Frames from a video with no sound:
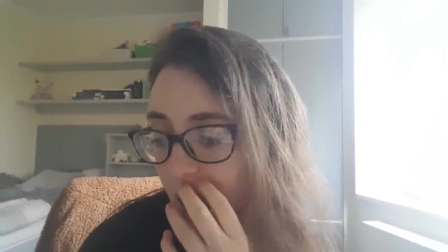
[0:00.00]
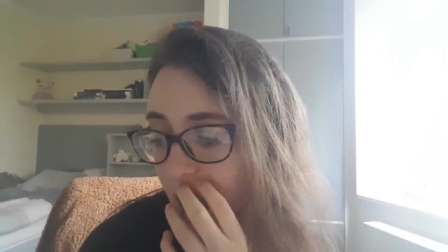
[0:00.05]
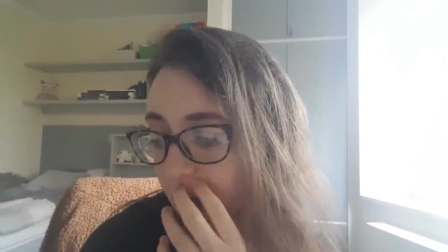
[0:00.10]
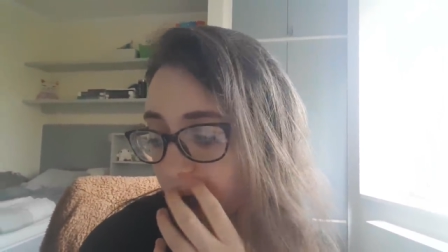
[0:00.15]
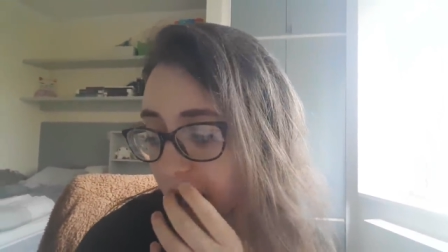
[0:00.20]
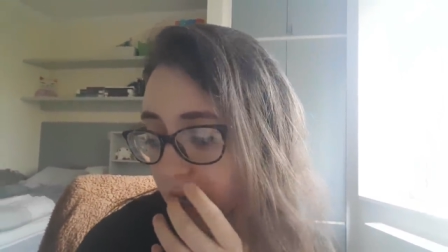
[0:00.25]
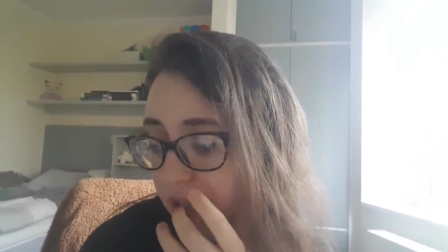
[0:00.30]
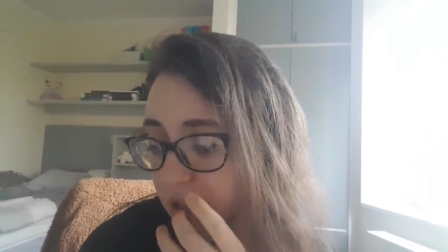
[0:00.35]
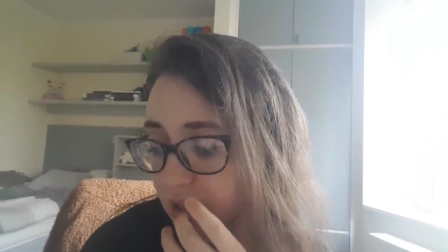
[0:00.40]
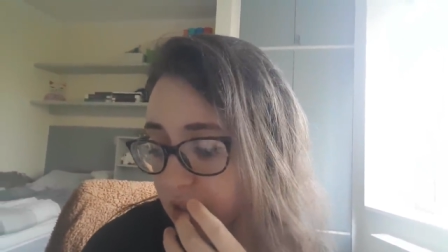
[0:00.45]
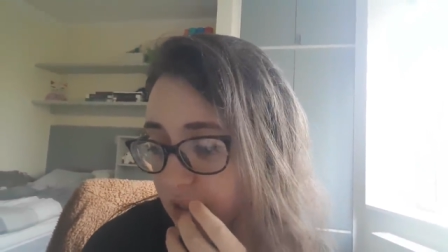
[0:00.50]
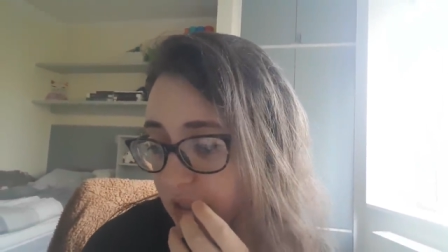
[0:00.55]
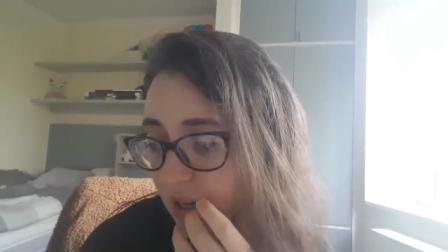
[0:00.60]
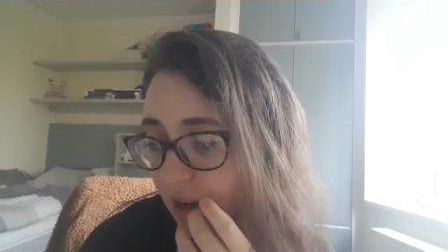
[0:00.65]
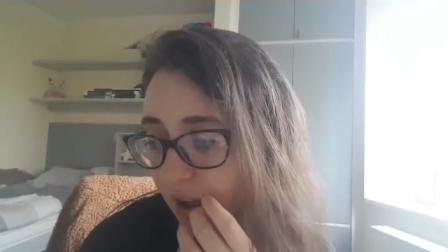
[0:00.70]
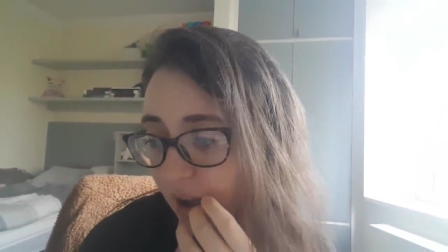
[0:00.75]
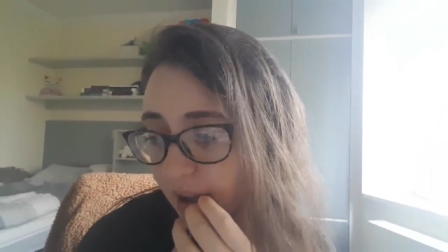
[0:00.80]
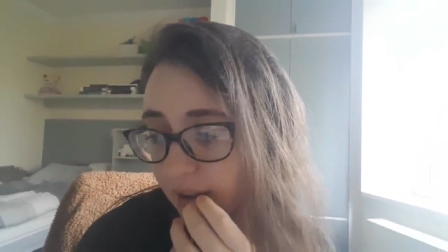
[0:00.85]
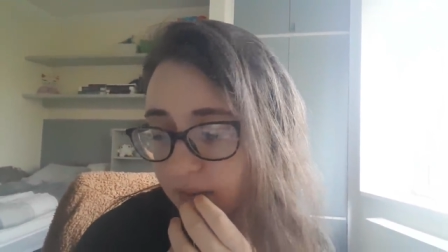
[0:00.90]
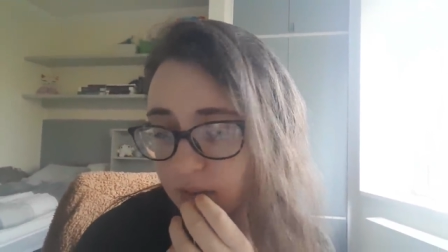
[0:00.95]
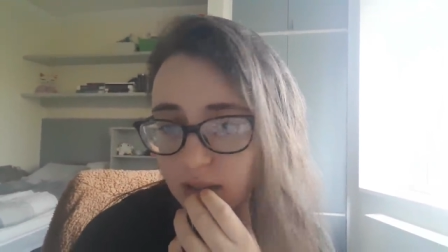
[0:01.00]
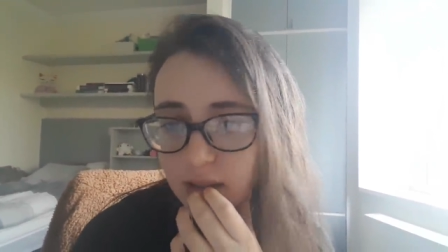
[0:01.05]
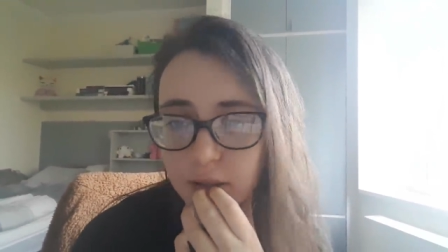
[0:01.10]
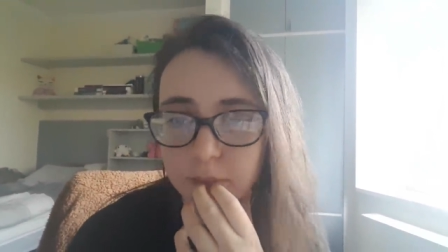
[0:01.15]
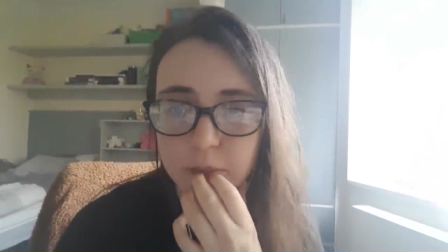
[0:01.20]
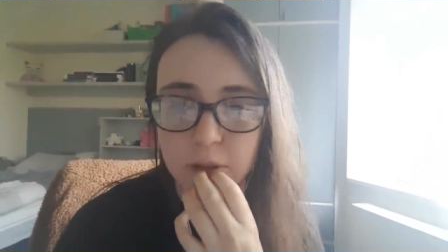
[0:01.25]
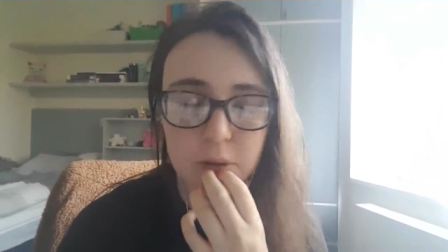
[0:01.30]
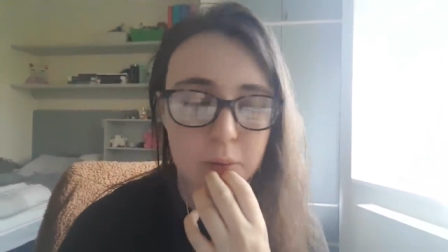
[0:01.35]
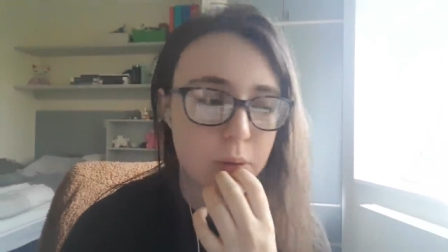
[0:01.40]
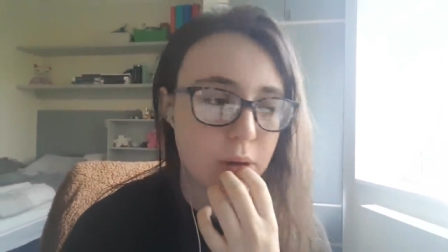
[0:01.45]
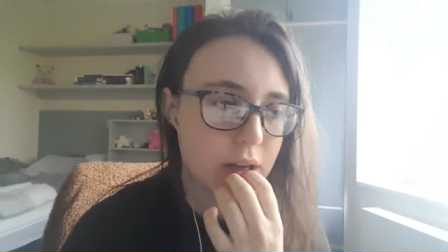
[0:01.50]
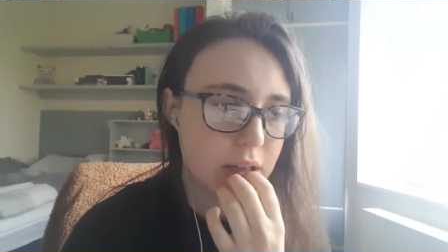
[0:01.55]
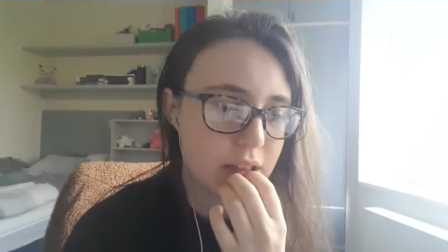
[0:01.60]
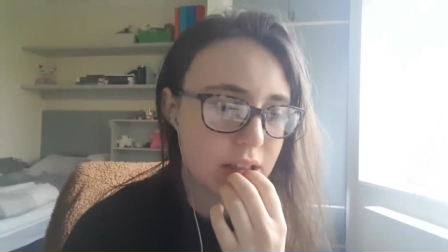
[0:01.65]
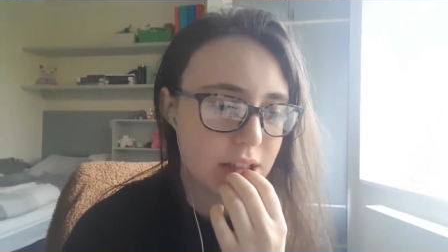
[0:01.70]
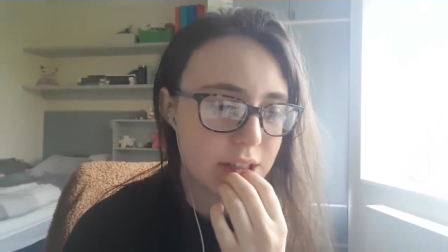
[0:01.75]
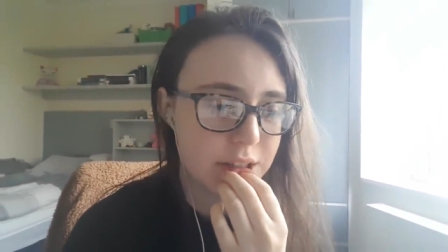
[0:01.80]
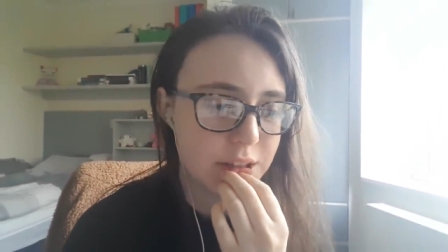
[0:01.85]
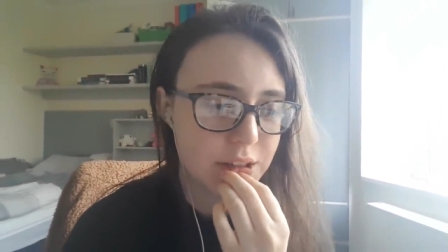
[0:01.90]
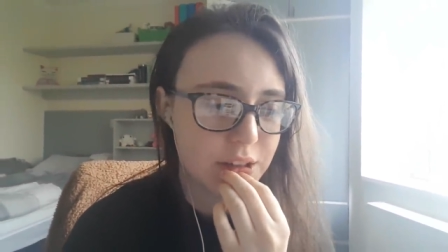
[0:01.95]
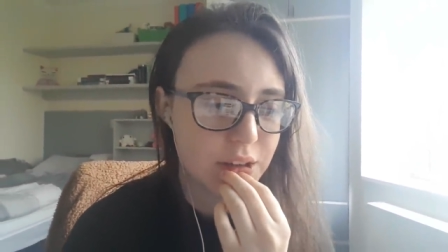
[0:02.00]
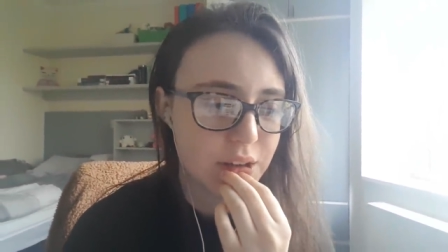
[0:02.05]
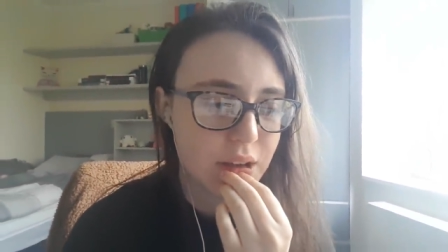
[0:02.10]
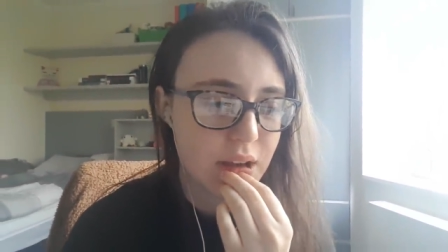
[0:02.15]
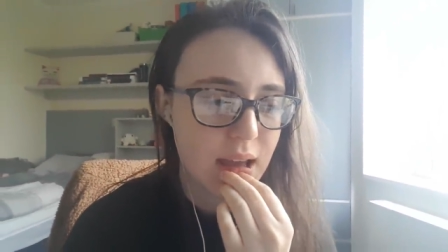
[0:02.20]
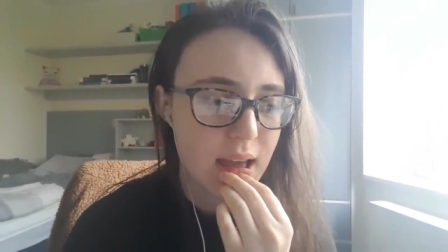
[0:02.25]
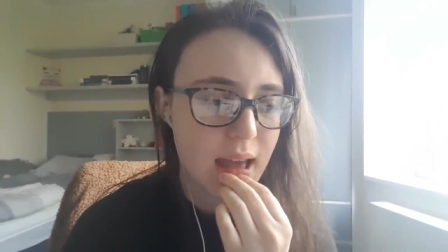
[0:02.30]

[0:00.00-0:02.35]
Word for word: I just, I have so much work to do